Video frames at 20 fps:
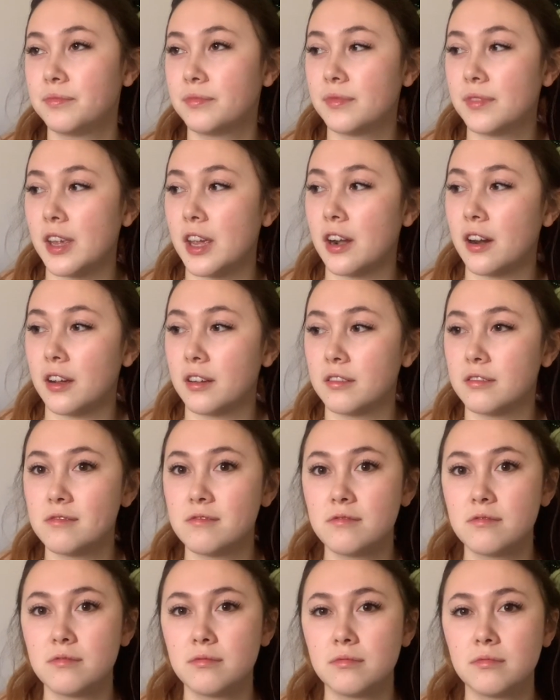you know,
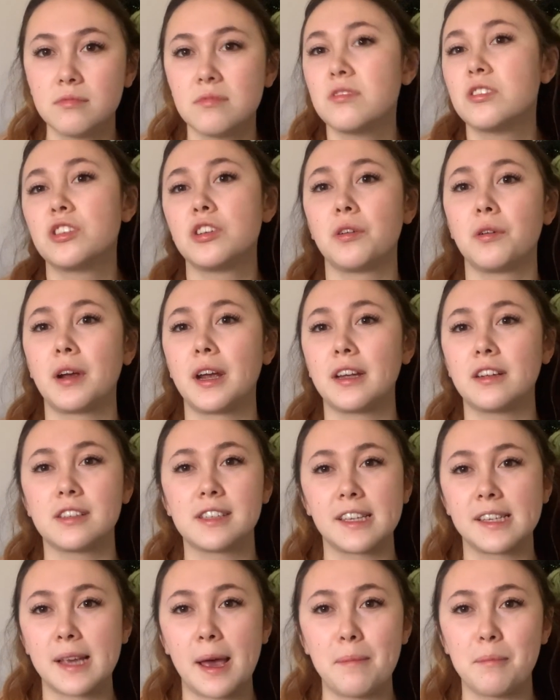during
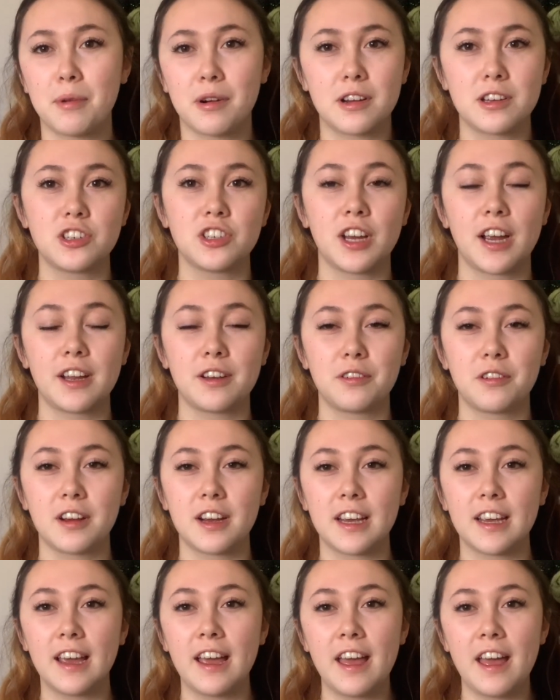December and
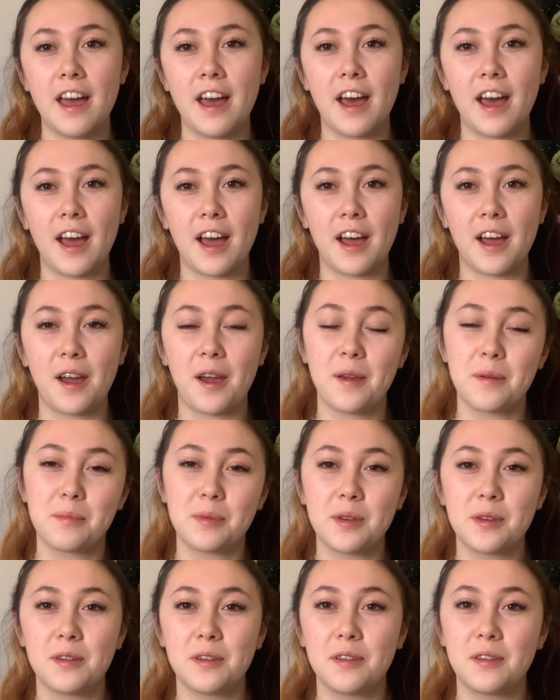January. Hope
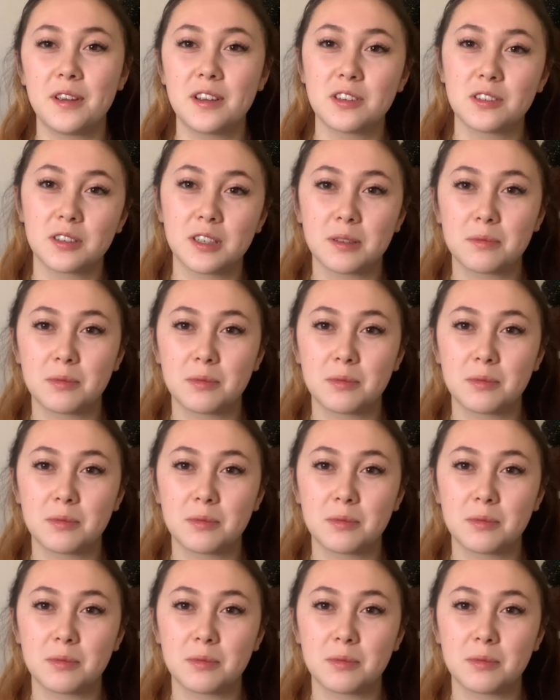you enjoyed